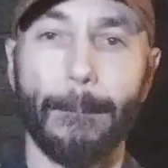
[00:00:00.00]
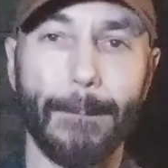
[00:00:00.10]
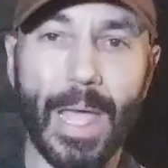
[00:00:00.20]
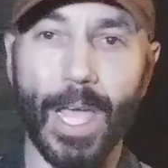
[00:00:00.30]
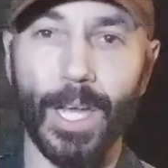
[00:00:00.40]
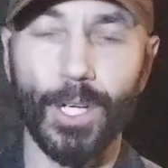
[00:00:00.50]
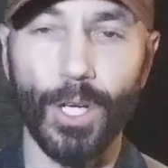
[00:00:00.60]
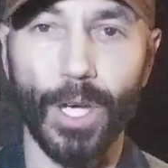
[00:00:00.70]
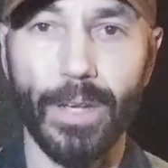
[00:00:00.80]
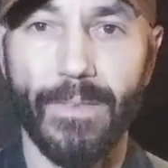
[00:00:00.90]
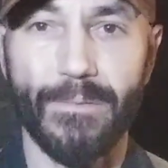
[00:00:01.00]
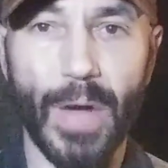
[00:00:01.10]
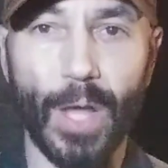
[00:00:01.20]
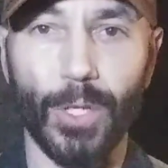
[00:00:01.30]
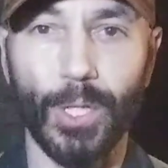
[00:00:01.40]
manhood,
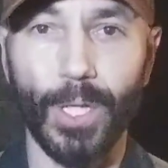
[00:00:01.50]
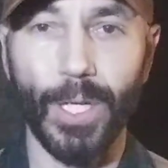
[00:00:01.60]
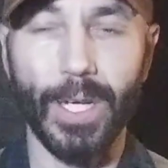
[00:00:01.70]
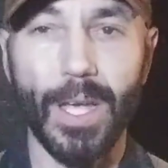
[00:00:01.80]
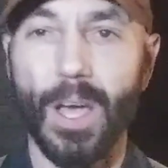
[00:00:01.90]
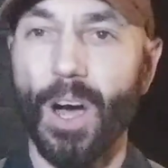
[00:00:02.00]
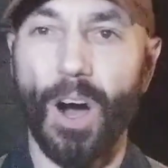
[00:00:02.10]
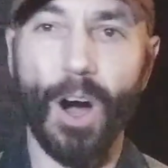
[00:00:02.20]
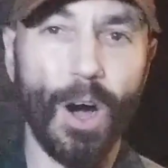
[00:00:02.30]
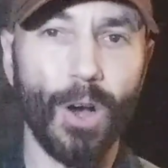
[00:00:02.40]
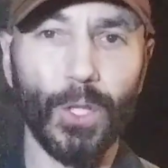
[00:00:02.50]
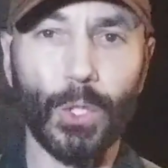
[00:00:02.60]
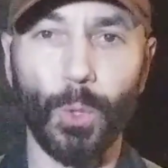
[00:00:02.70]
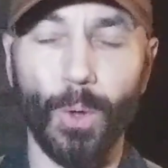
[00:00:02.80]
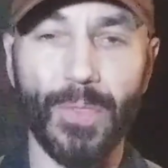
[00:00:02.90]
fatherhood, all the
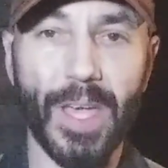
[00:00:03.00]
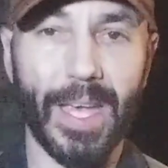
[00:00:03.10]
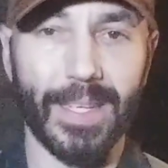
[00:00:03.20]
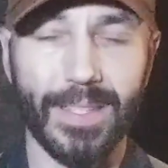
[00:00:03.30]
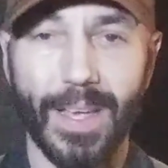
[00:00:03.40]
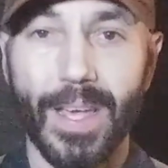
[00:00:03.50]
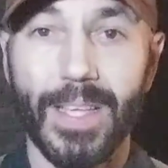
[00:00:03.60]
cool things.